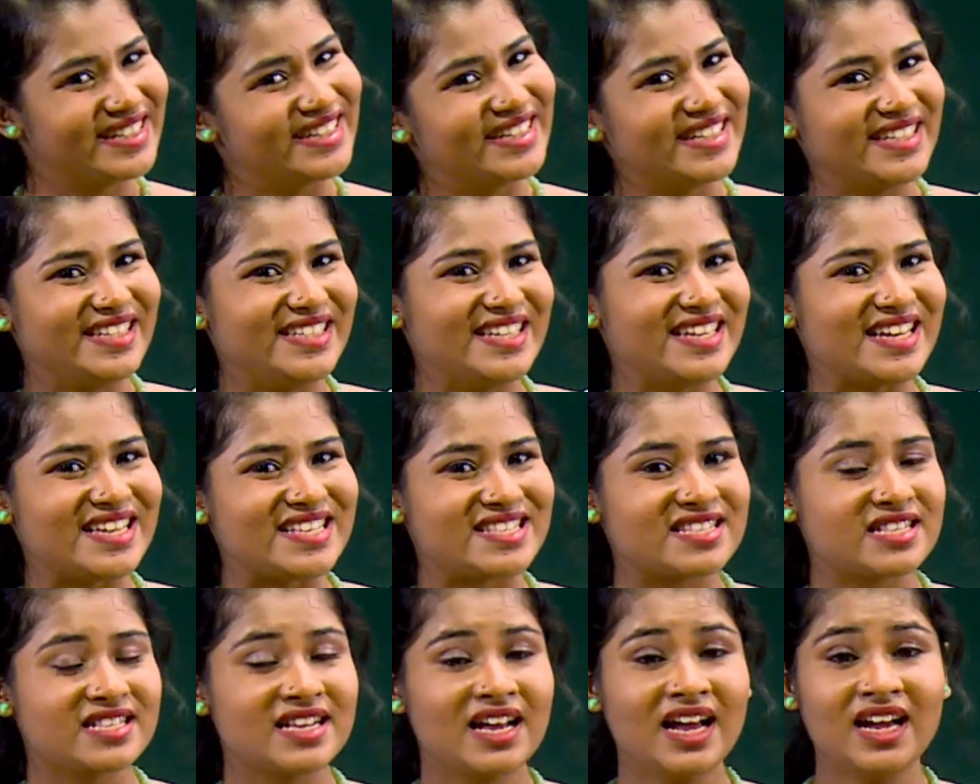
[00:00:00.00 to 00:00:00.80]

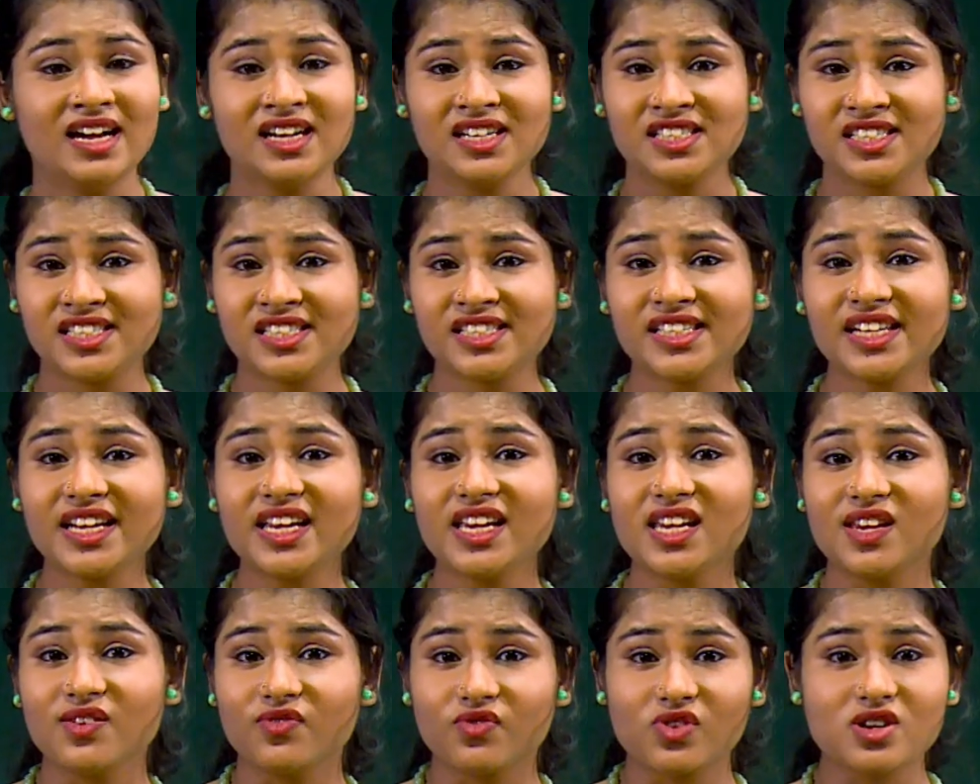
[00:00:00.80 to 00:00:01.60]
Yes,
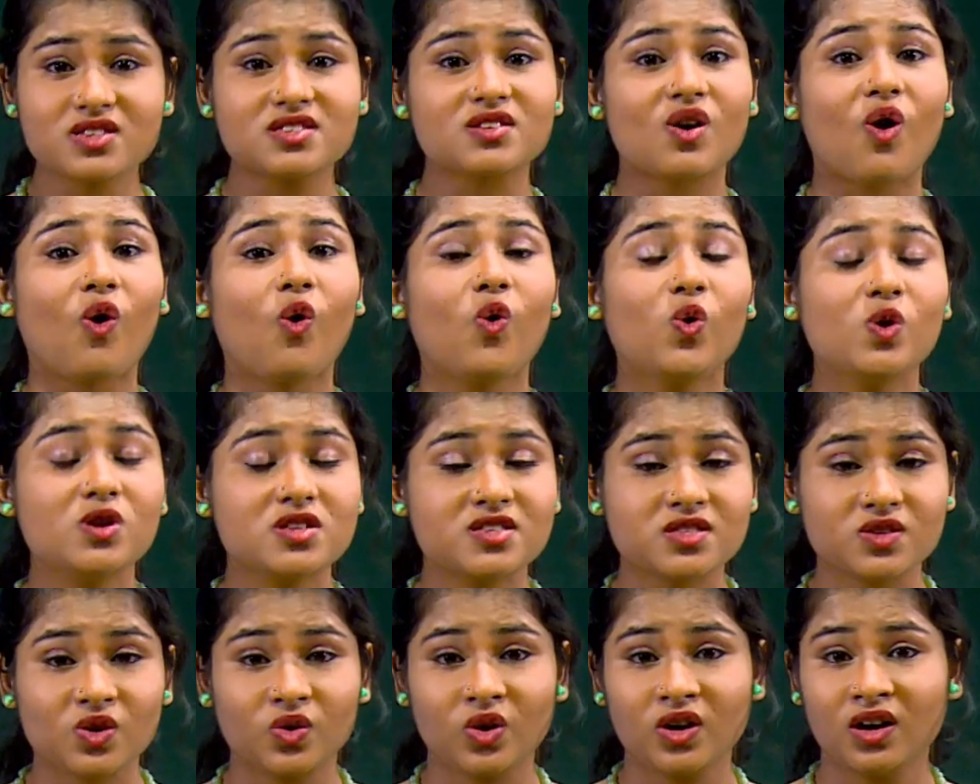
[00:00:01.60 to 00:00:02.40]
she was
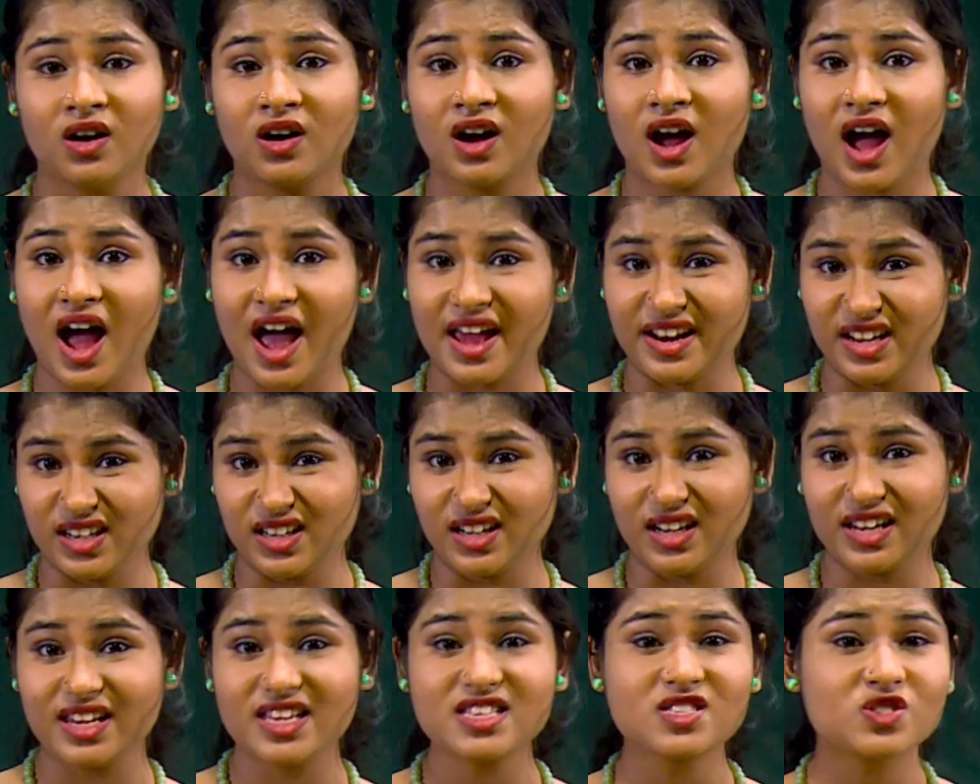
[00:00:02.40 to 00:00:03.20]
also an
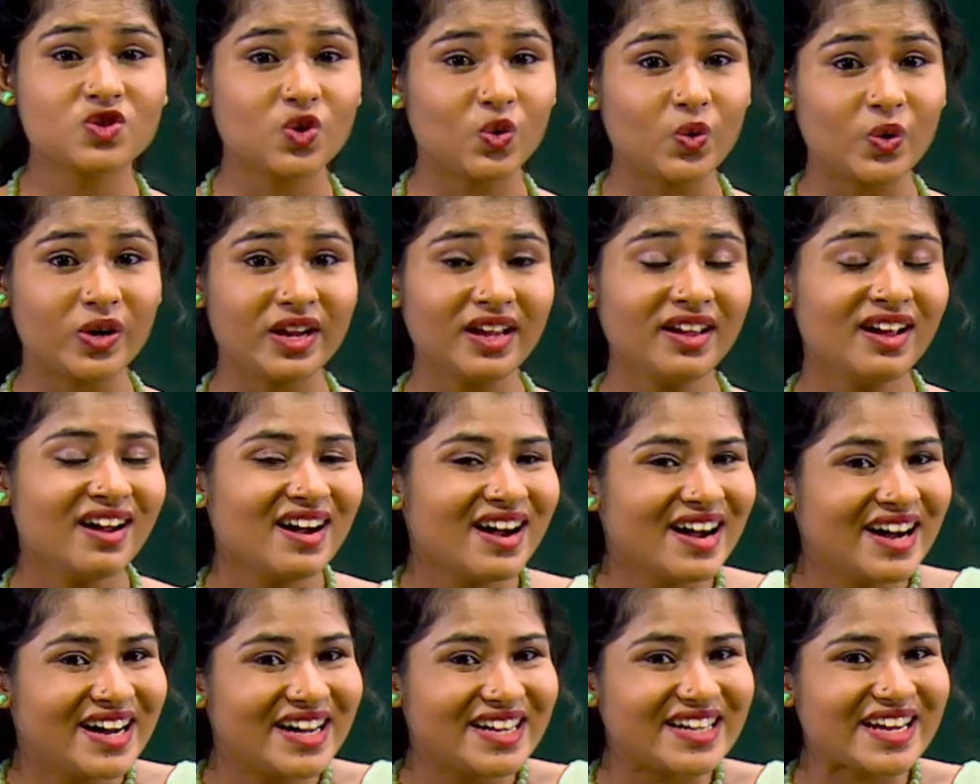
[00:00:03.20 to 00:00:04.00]
early story
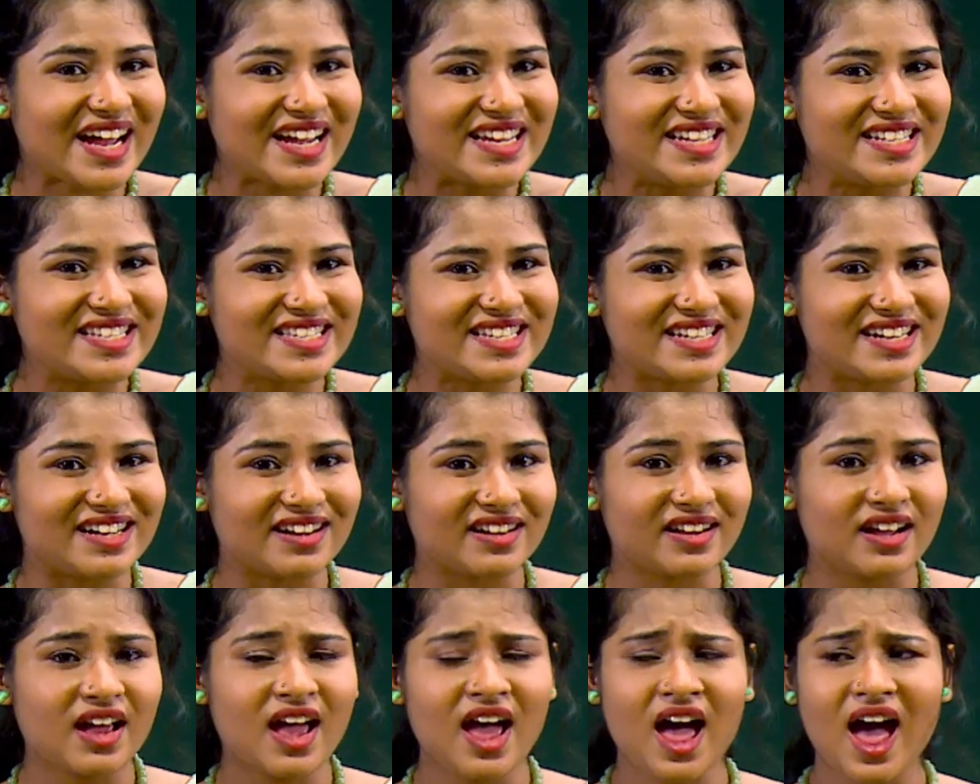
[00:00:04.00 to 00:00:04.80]
writer.
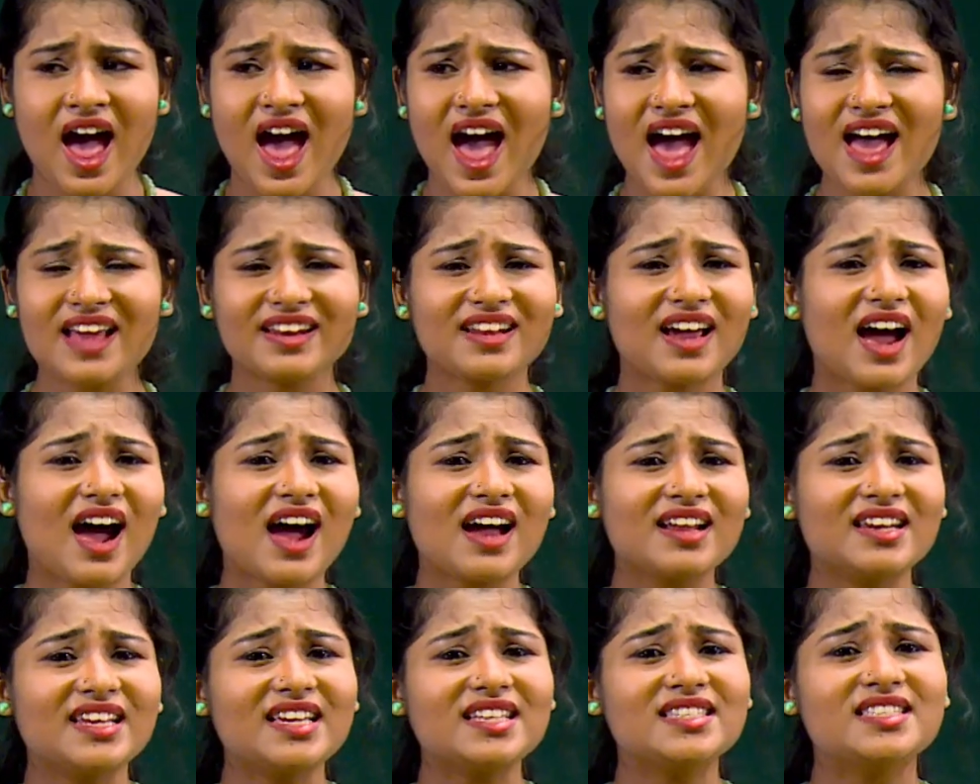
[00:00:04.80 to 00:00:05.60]
And
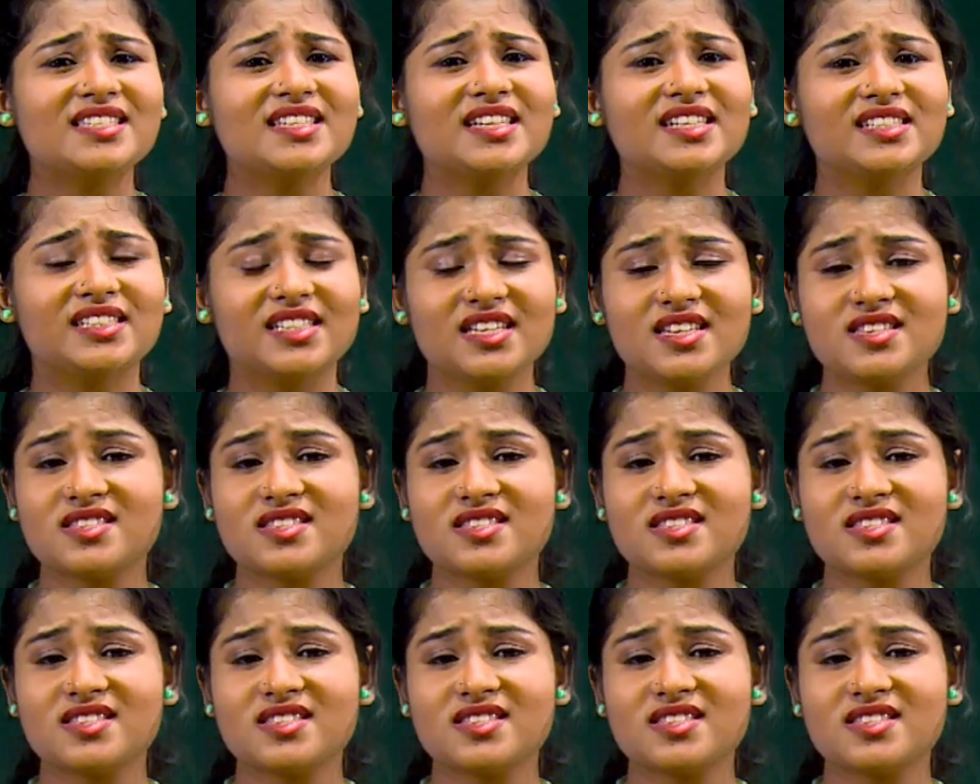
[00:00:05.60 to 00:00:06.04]
Adichie, she